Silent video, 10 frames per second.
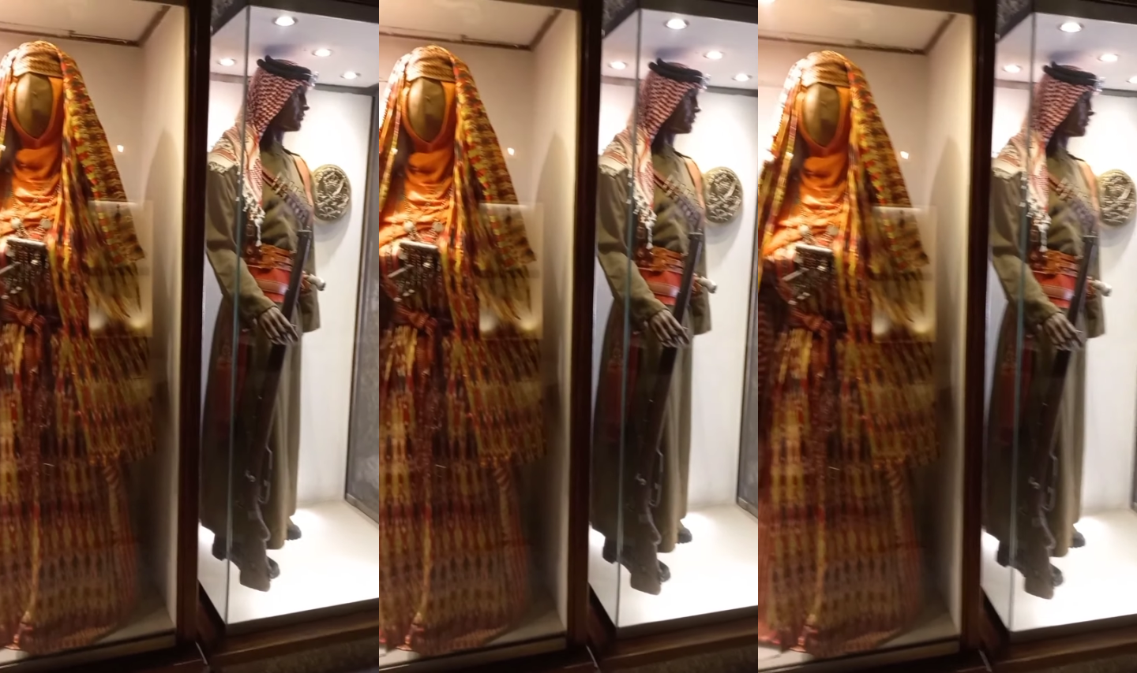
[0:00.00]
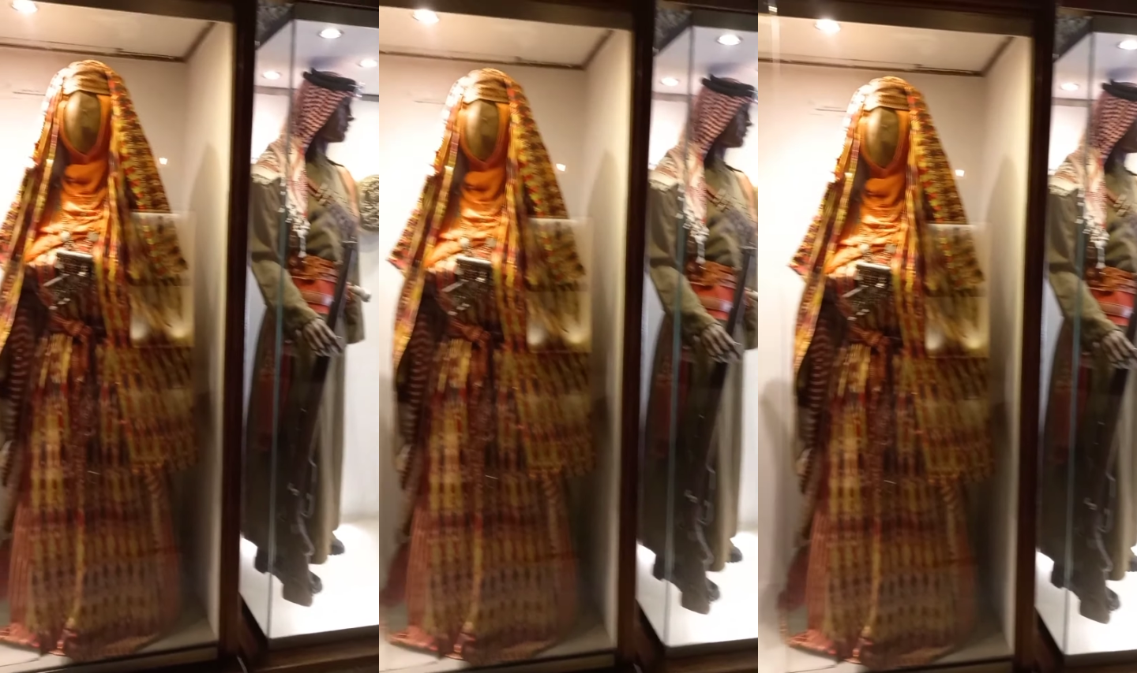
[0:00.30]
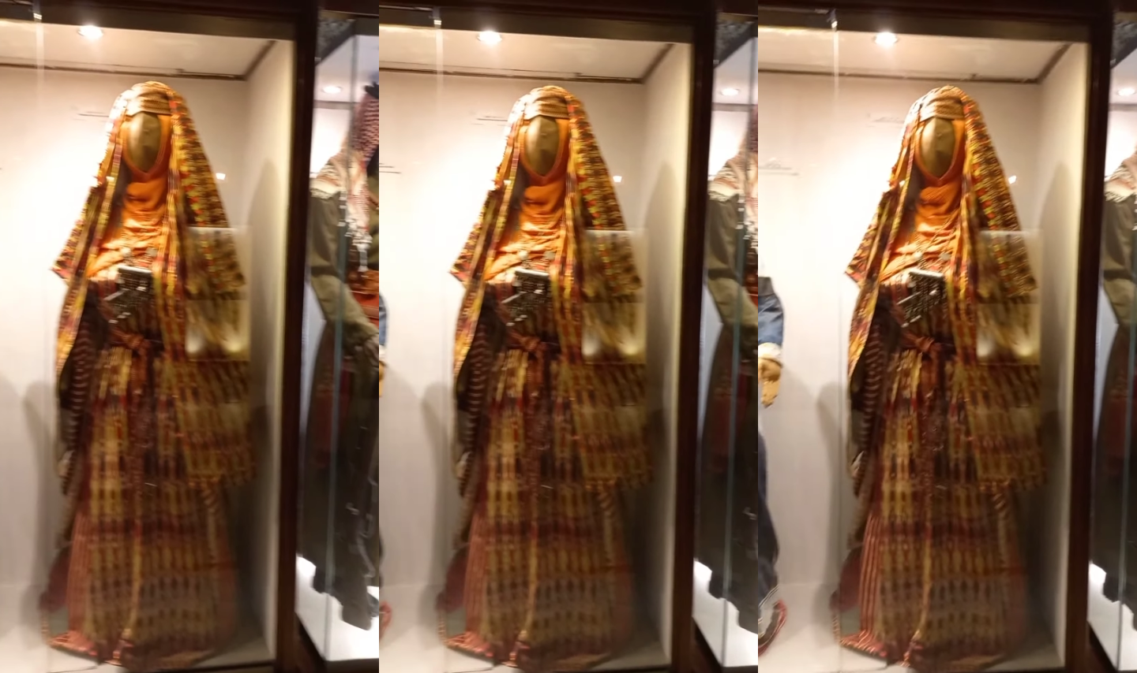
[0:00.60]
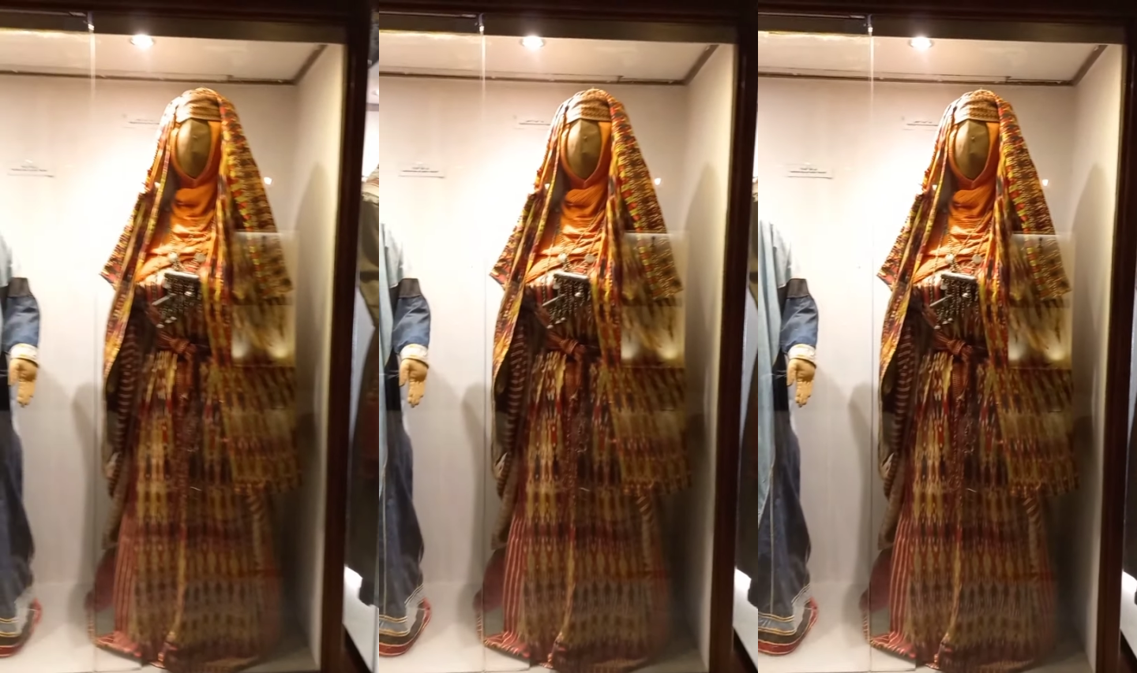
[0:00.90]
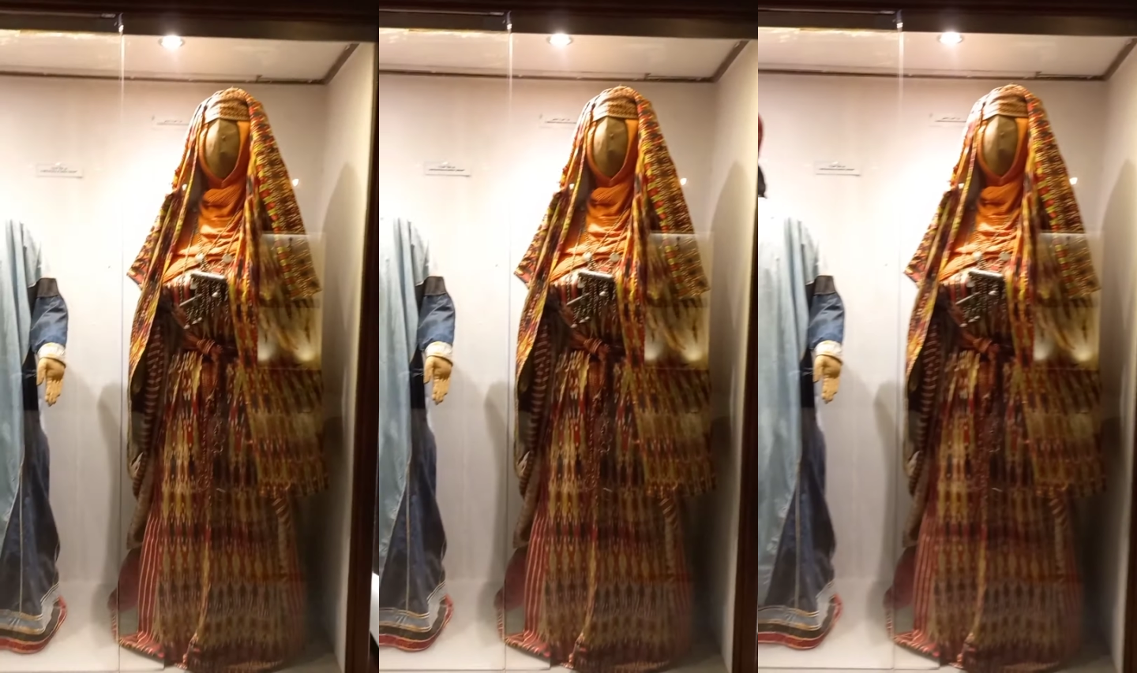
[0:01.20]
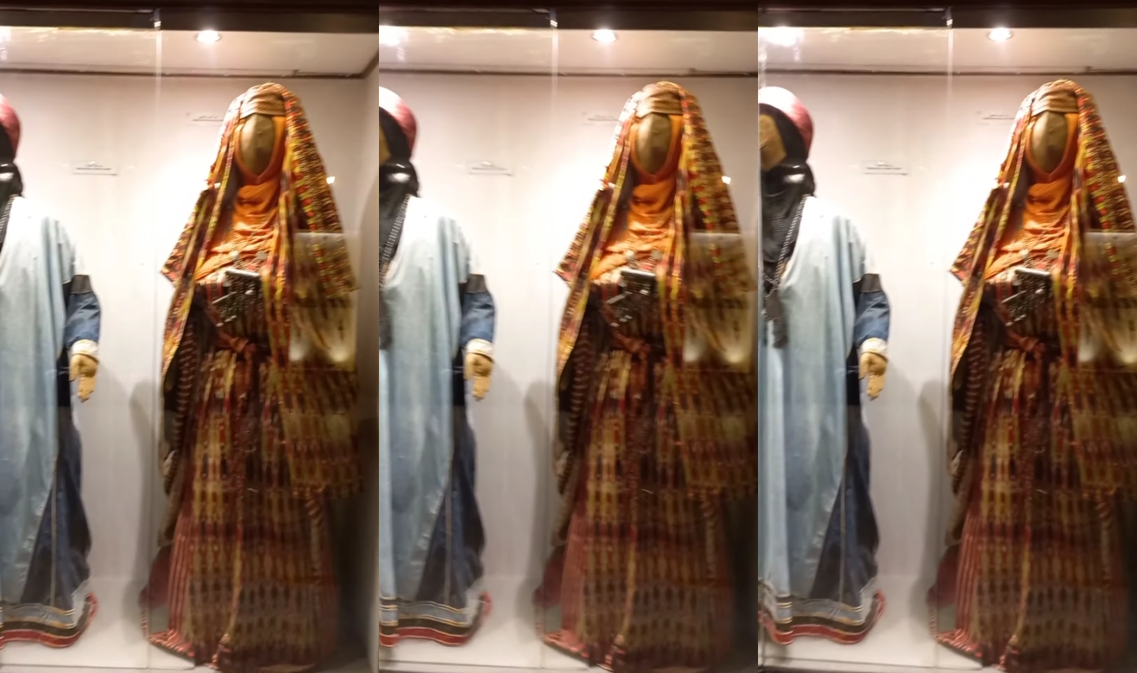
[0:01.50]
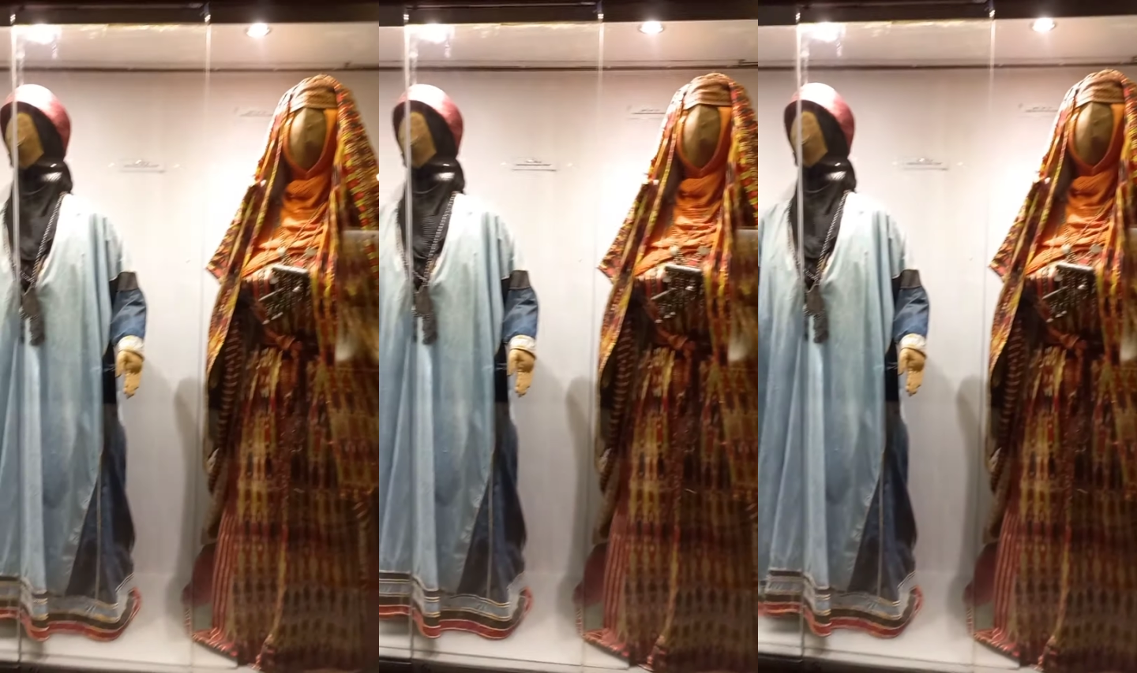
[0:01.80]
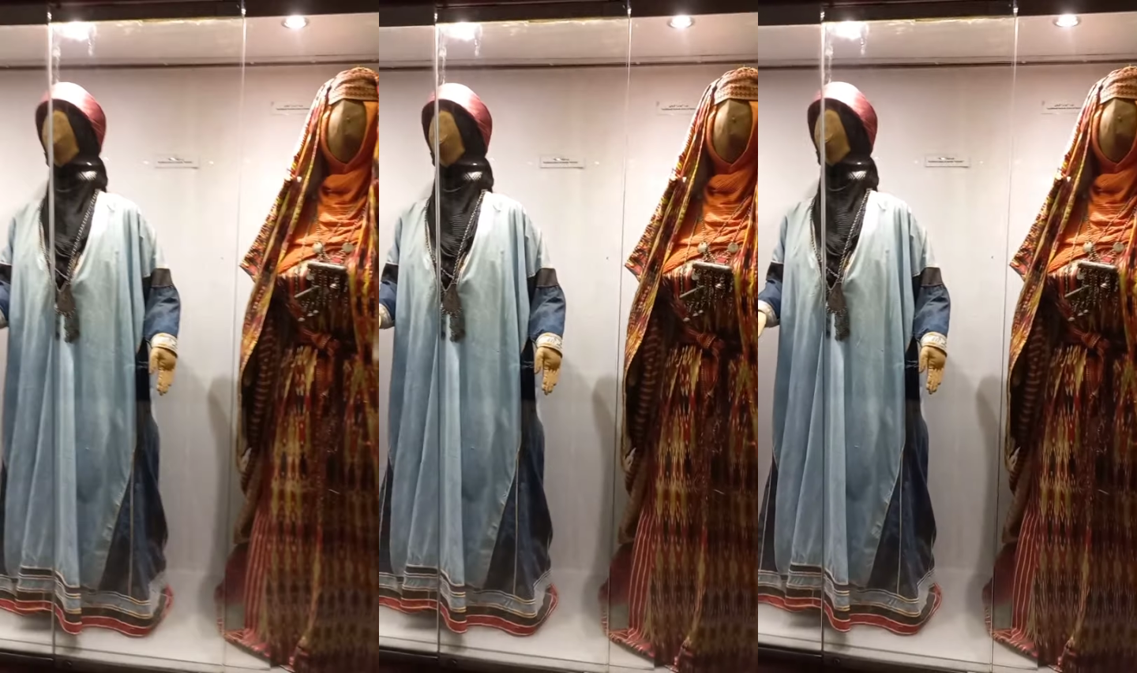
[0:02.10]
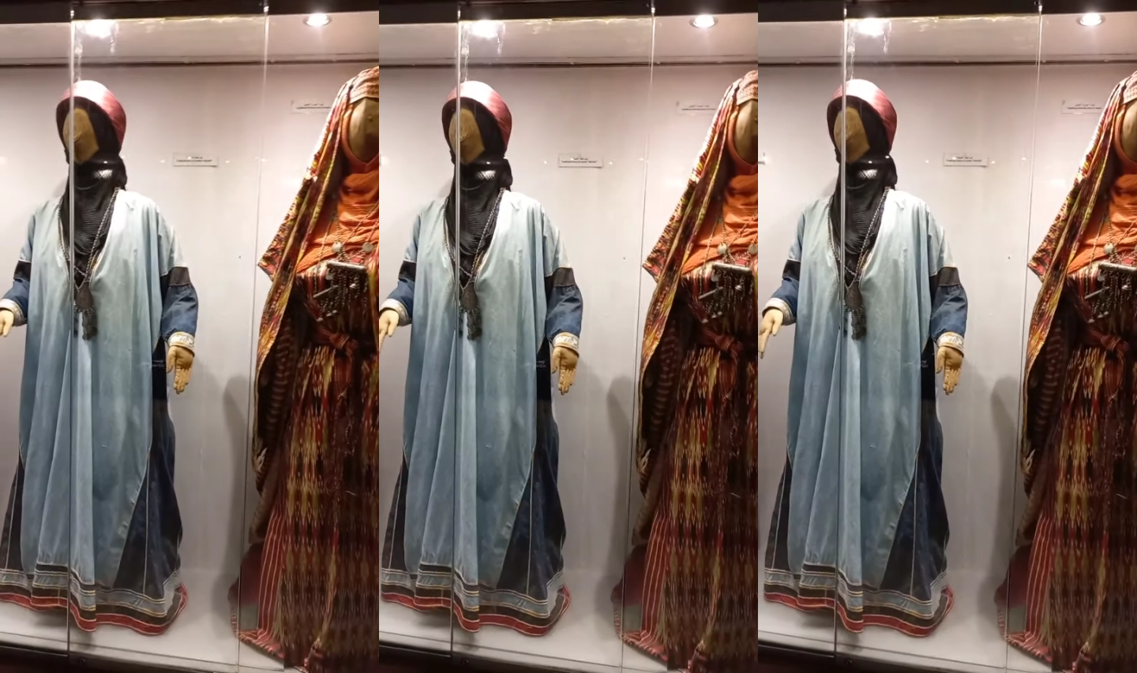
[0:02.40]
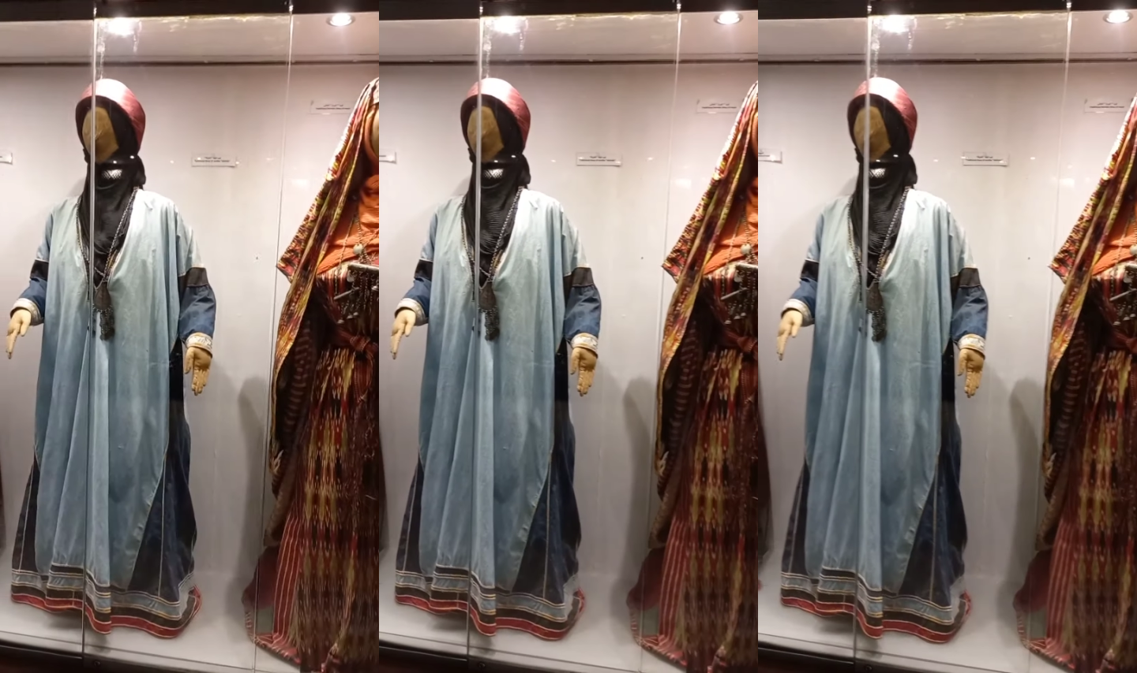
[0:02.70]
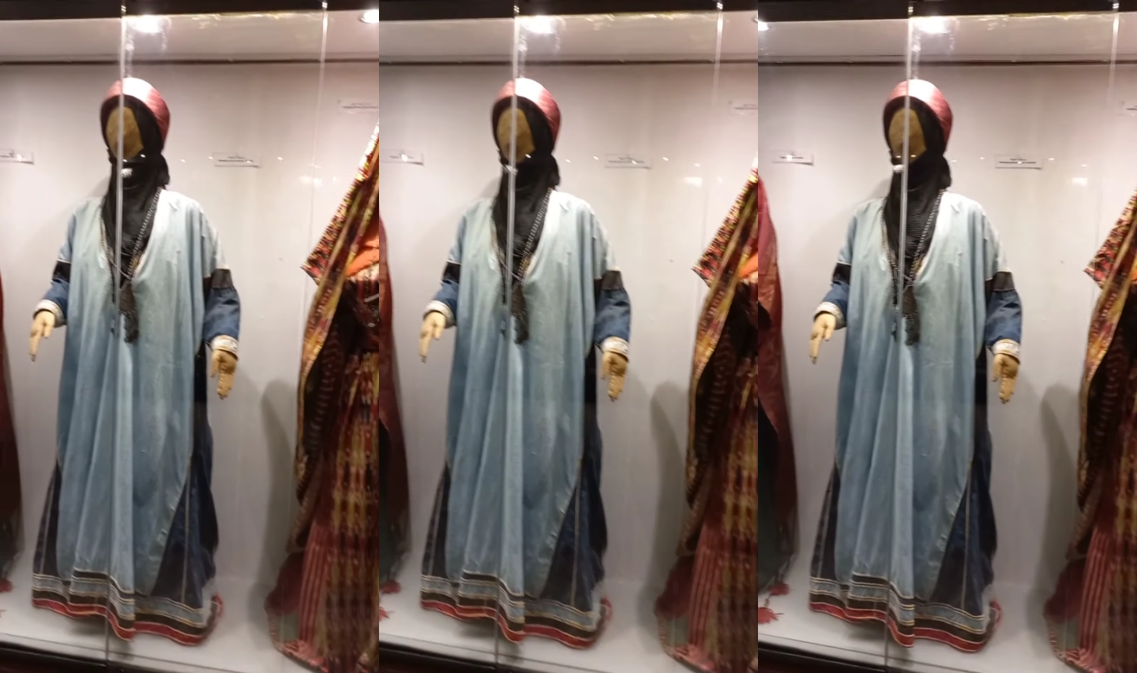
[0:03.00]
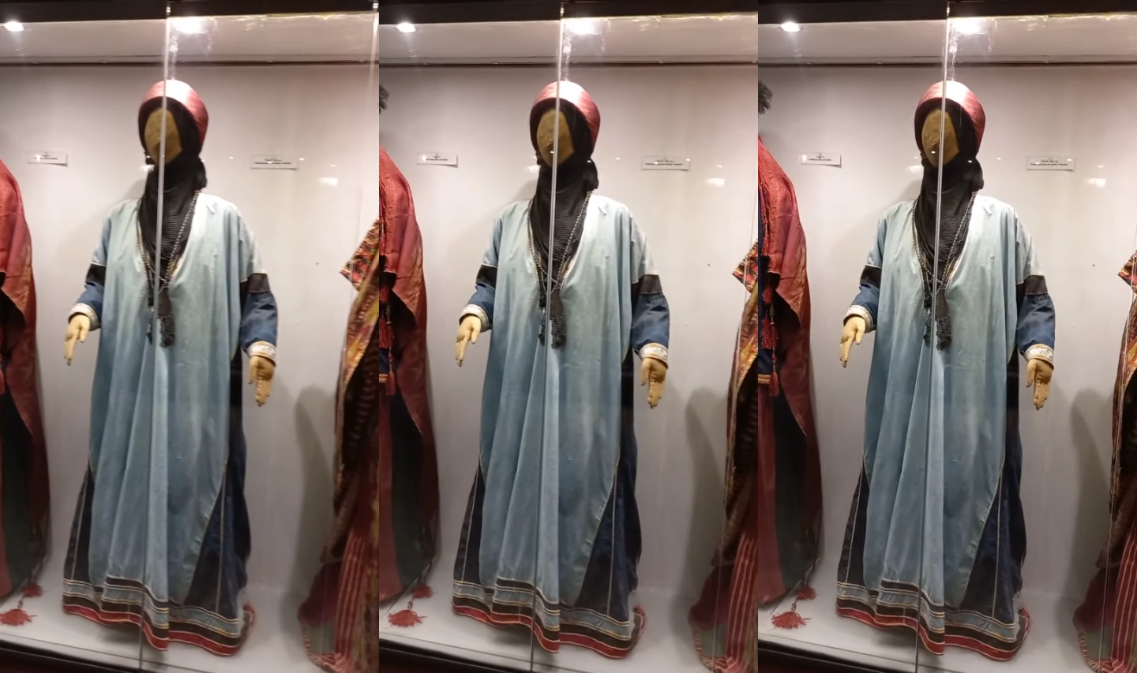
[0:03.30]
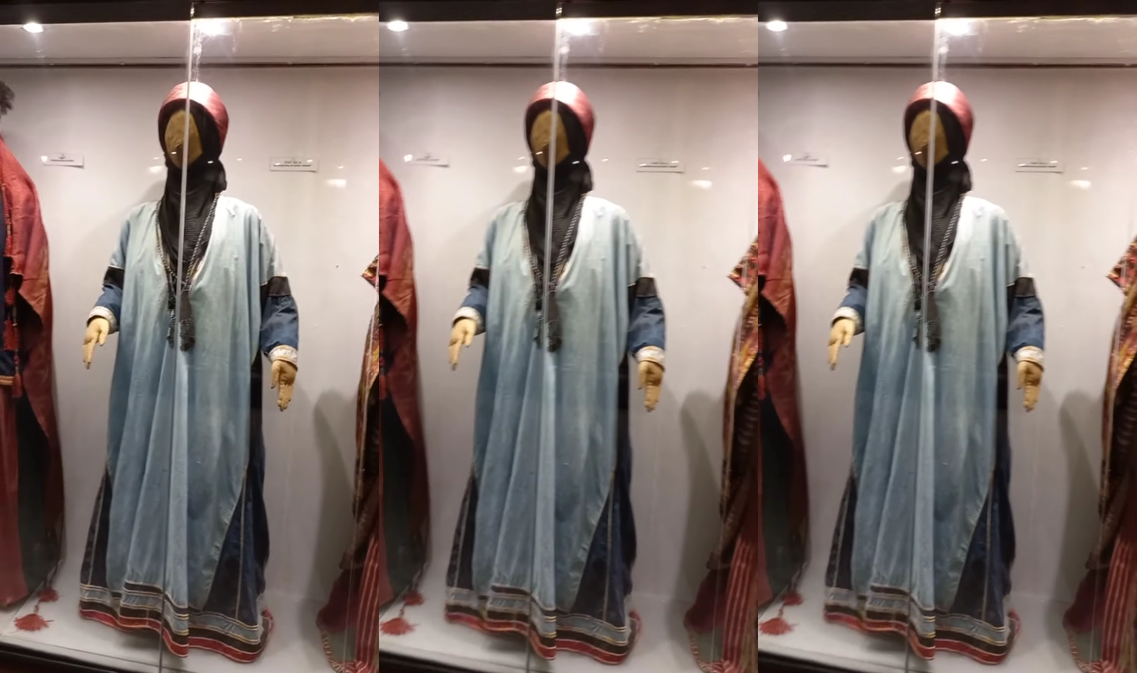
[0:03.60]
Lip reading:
[unreadable: no face in view]